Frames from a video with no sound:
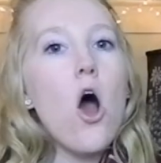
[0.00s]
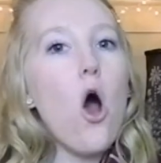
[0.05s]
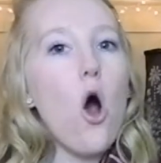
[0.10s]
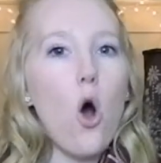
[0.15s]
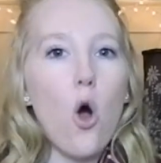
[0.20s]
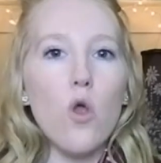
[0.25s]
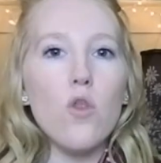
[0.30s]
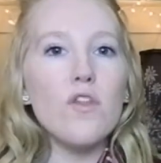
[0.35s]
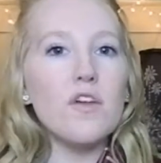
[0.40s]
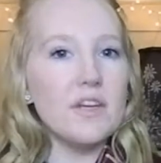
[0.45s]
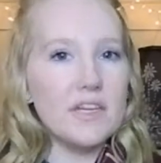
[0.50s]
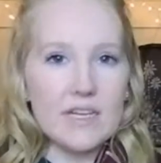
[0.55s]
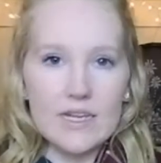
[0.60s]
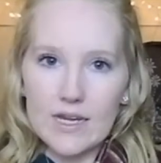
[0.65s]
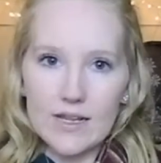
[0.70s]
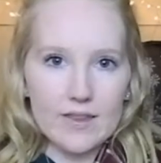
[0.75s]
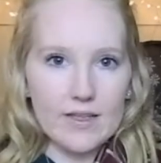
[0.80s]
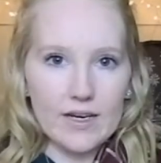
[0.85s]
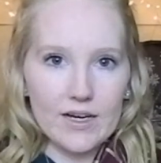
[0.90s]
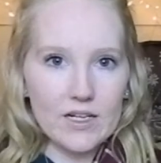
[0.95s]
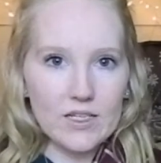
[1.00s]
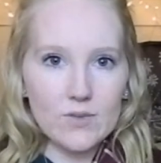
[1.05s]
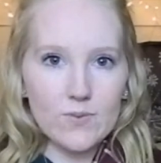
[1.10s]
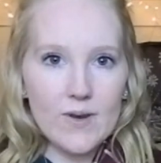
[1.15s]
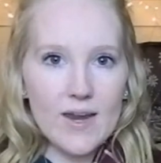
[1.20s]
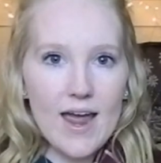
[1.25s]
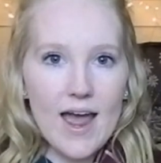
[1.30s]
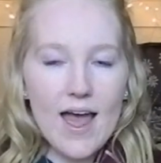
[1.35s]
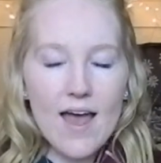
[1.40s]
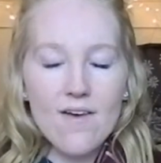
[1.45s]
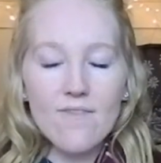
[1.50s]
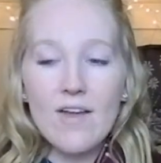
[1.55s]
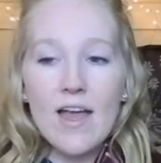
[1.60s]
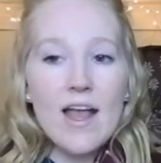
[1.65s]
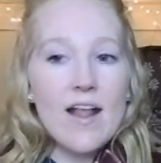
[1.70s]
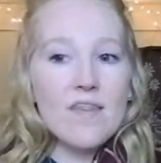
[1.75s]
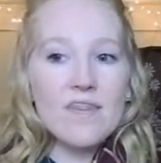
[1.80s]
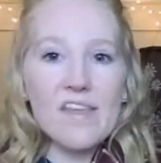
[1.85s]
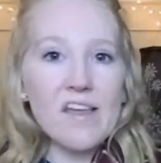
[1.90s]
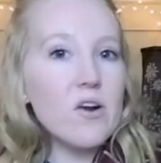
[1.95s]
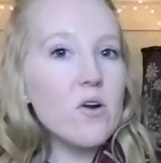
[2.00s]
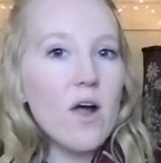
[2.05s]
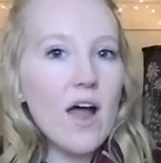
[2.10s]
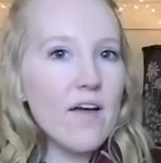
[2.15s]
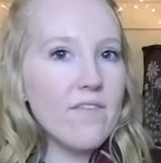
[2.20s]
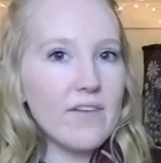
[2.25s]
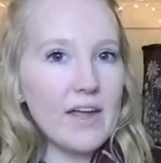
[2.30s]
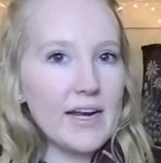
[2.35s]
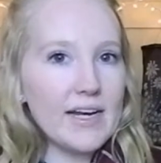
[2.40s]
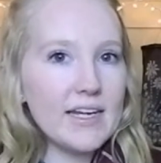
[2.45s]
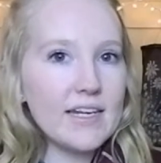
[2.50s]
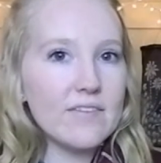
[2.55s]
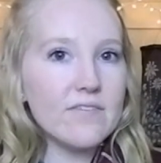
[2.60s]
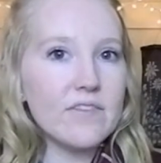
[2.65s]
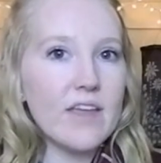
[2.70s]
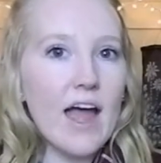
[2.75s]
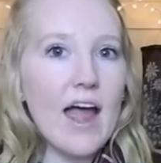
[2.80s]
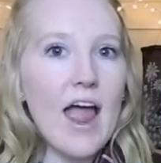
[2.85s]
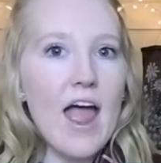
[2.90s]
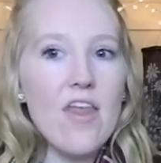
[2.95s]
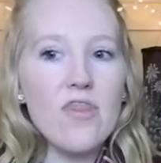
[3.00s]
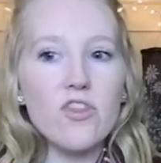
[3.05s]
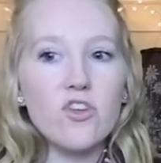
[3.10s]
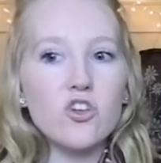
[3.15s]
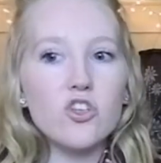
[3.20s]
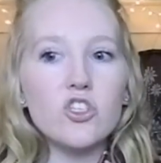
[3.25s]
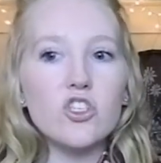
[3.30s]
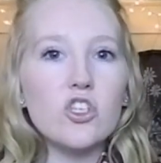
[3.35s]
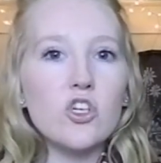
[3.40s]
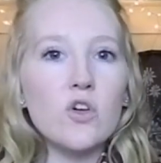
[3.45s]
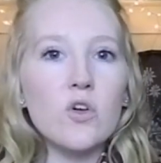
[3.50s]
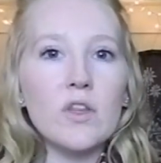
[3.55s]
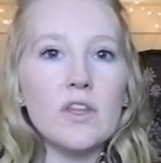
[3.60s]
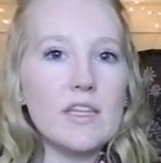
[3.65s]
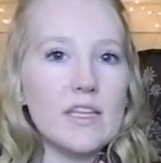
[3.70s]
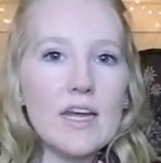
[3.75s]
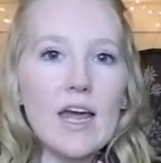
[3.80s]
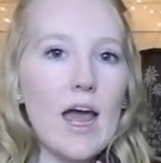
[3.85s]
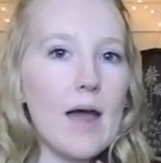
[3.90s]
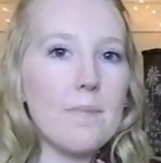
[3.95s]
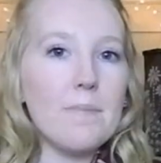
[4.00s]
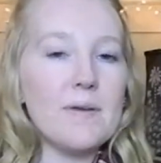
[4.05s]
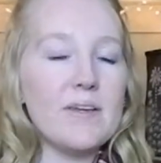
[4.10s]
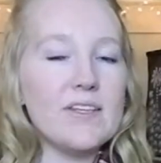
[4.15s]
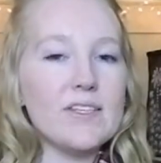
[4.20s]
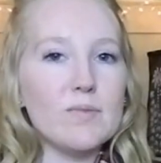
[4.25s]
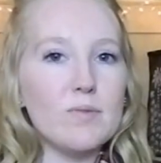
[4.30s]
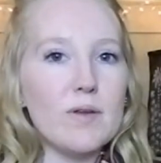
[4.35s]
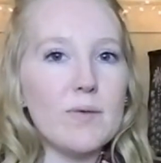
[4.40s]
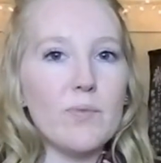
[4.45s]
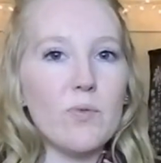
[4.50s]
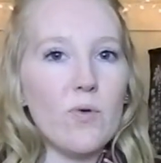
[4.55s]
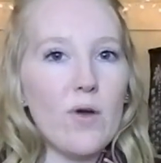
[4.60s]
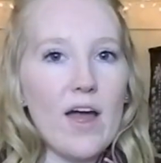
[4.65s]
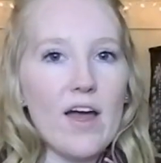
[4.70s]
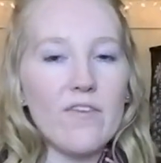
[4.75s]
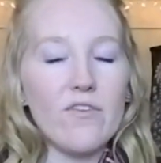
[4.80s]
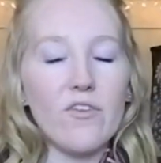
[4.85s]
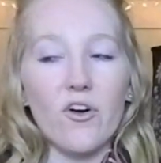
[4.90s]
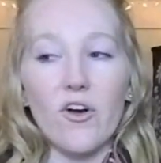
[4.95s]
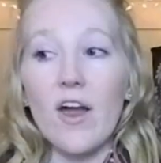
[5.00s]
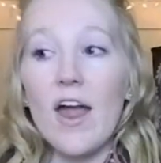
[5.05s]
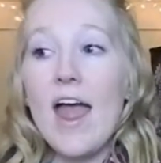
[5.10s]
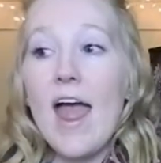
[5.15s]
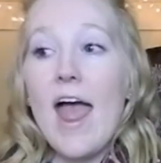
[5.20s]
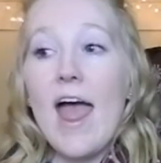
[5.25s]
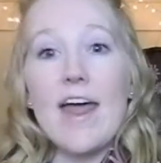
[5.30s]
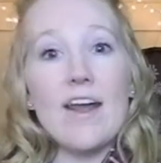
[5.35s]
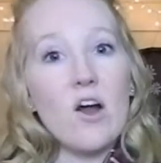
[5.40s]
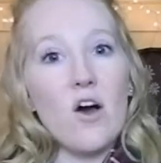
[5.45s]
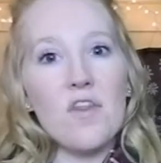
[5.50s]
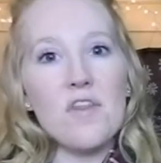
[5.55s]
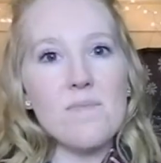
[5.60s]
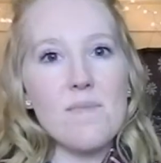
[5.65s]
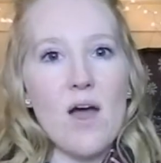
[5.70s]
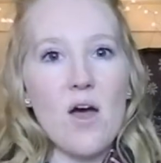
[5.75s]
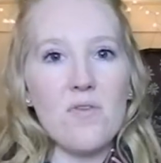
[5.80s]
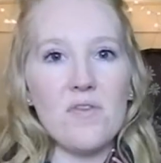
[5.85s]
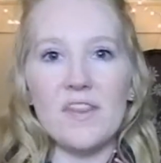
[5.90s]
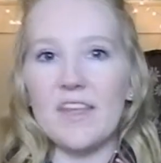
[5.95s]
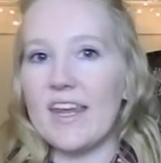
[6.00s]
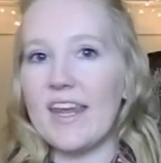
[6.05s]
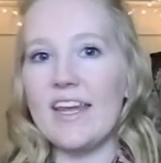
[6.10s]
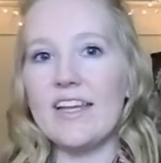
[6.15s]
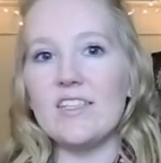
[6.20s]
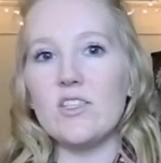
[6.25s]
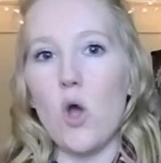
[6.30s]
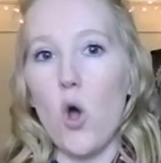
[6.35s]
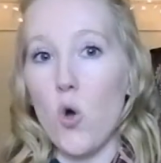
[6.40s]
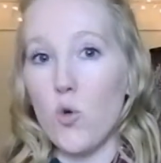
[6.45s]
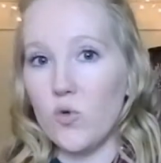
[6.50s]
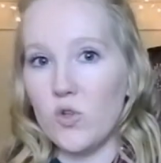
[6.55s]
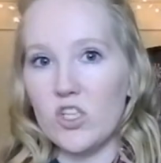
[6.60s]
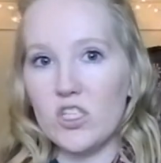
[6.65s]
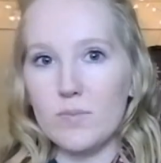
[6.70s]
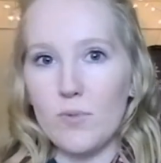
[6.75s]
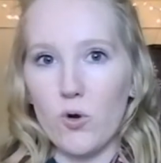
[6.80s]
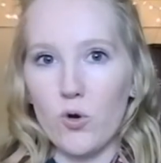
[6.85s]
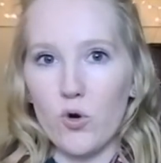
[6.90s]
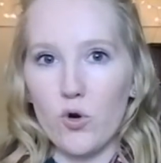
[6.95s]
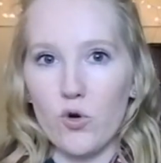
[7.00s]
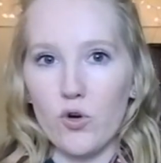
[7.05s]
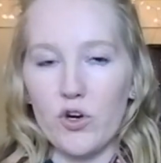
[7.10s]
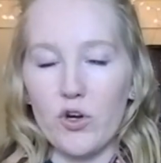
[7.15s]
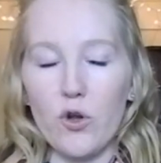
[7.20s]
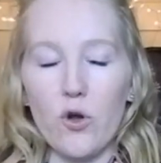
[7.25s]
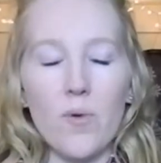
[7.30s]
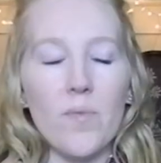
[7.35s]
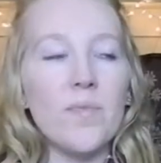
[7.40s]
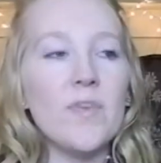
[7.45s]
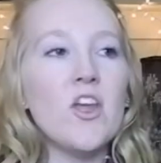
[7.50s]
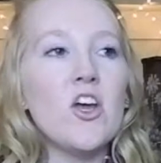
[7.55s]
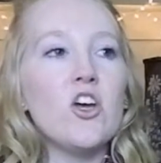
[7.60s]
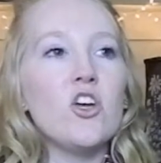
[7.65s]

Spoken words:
all the neat things we have. They don't have any of that, and they're still the happiest people ever. And on the mountain, the kids only spoke Creole.